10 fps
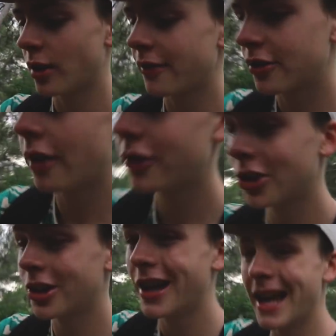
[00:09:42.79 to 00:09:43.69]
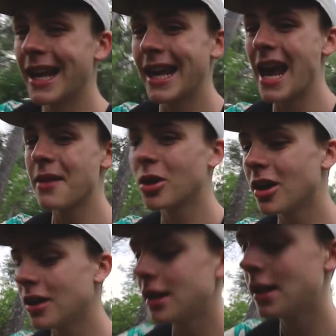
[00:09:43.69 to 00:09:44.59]
so I've covered
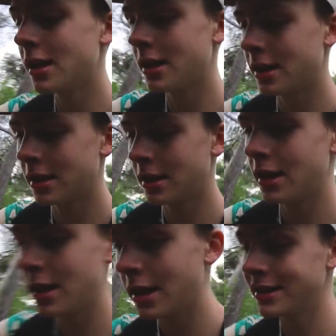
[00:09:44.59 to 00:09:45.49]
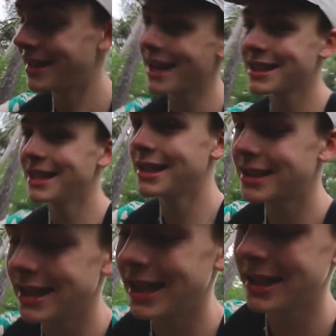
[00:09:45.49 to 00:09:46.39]
camera, taxi
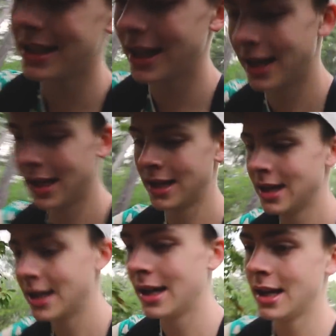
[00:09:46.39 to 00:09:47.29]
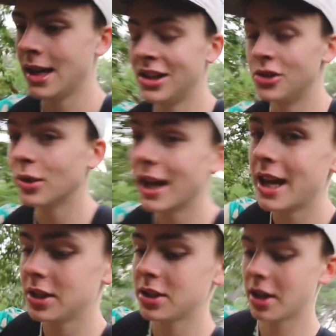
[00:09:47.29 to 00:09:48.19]
incident, new
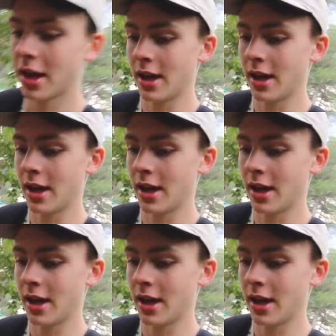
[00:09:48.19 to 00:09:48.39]
lens.